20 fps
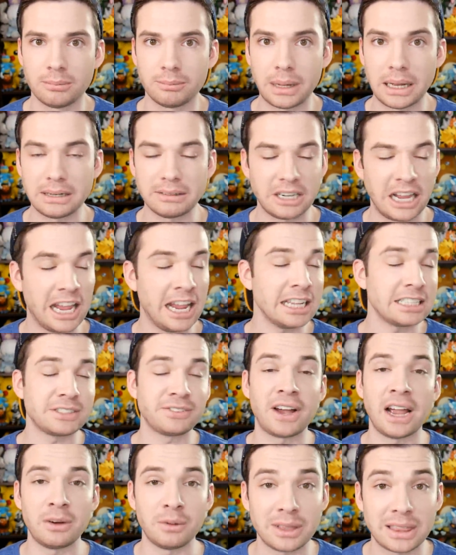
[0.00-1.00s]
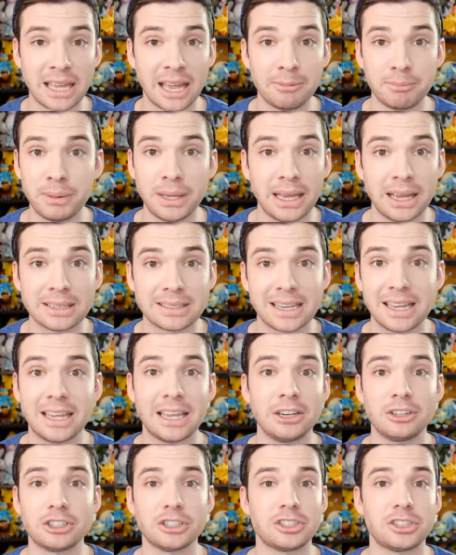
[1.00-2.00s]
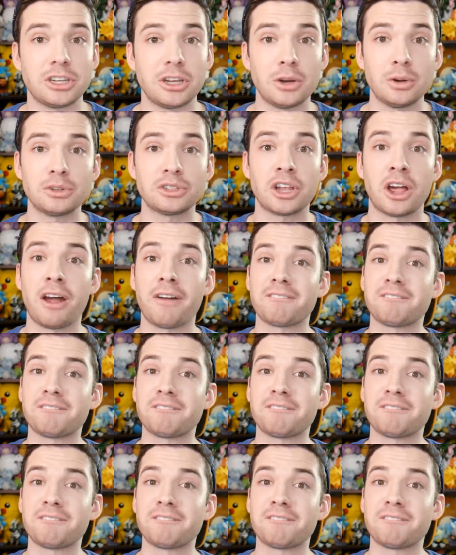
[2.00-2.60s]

But it's fine with that because it can just use